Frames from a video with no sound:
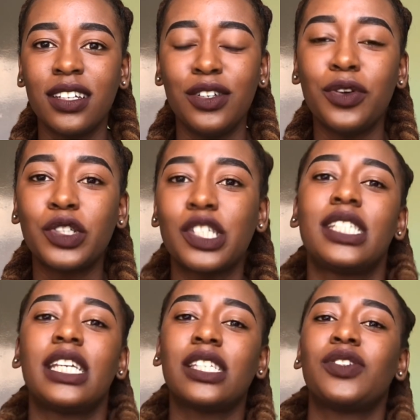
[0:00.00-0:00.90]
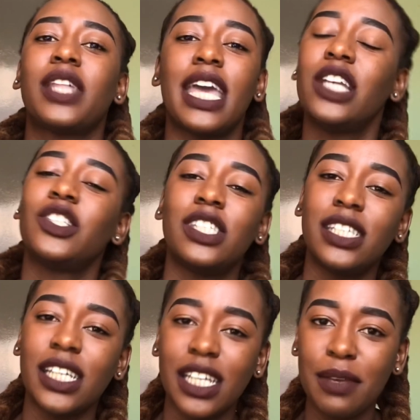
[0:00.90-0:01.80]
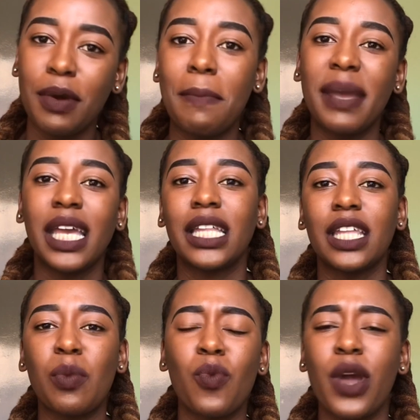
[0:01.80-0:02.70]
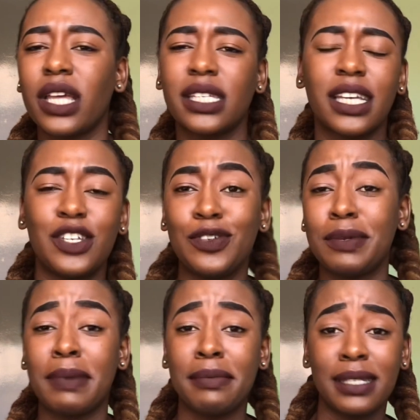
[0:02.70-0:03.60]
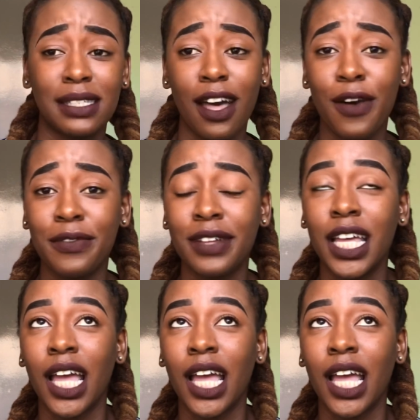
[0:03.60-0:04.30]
you know, just stick to the agency and keep on paying them, whereas I can do it by myself.